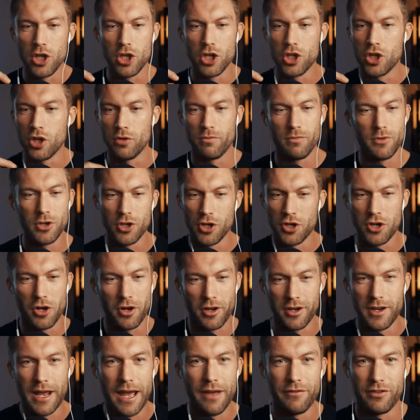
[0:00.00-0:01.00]
you're, you're not
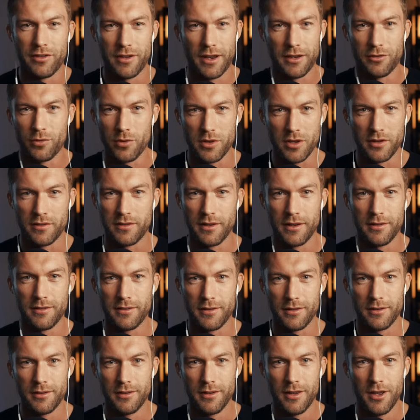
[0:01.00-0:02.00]
going to have sex with your
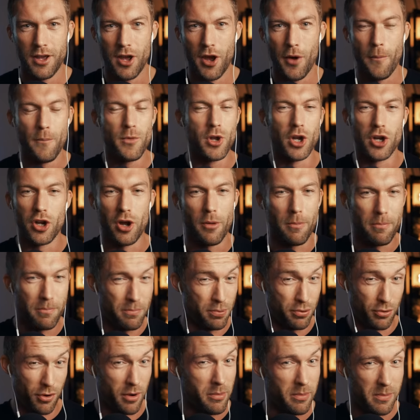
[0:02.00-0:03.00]
sister. You're not
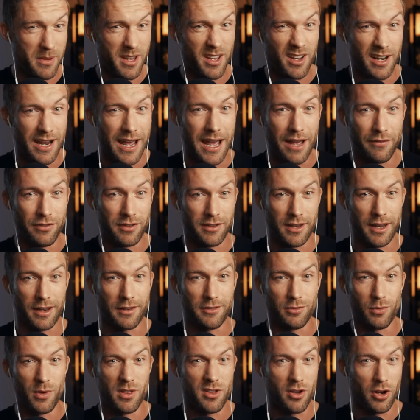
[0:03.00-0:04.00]
probably going to have
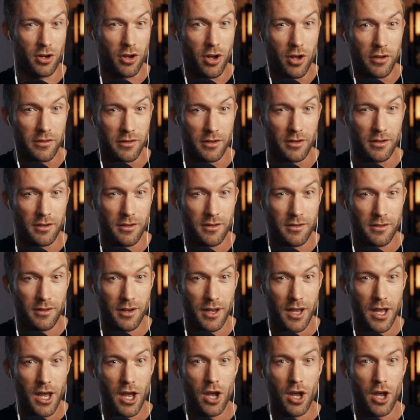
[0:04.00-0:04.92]
sex with your cousins.